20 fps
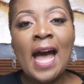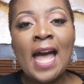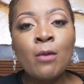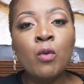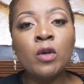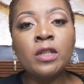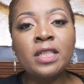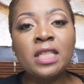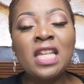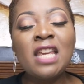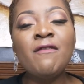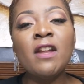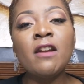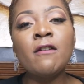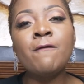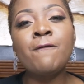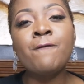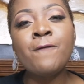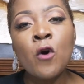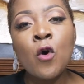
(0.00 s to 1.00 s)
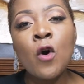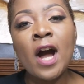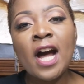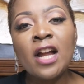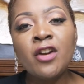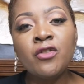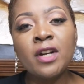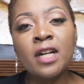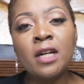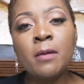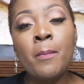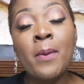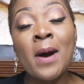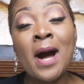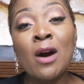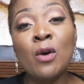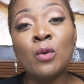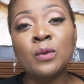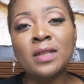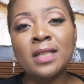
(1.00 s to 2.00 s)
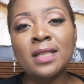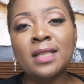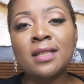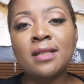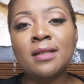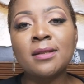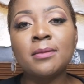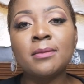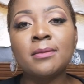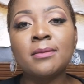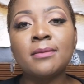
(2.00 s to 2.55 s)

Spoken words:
I was given £400.